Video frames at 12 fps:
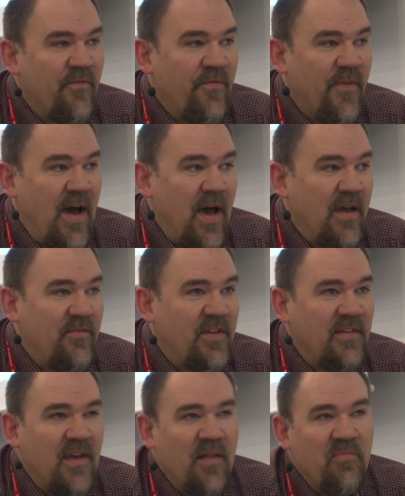5 to
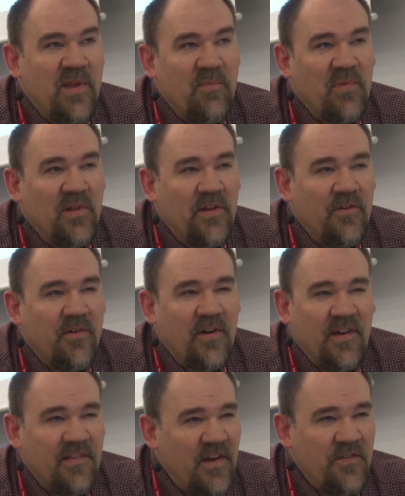10 people in your
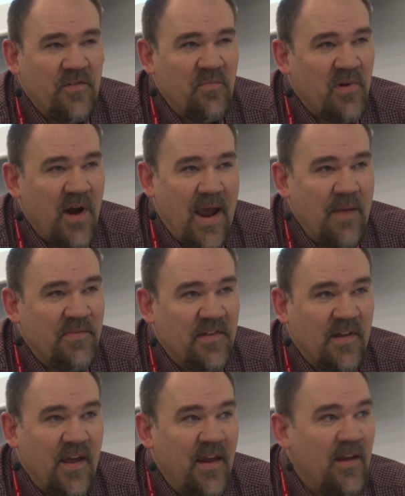organization, perhaps,
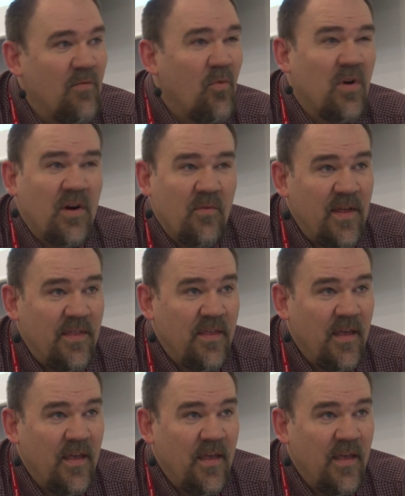that I could work with,